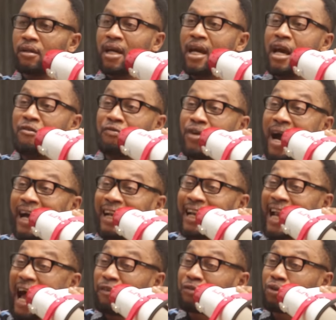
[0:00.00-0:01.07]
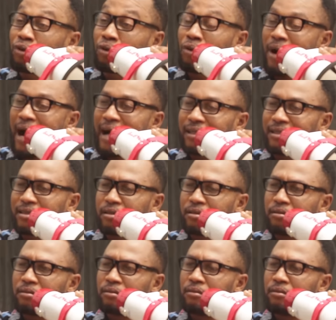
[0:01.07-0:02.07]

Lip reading: Give your life to Christ.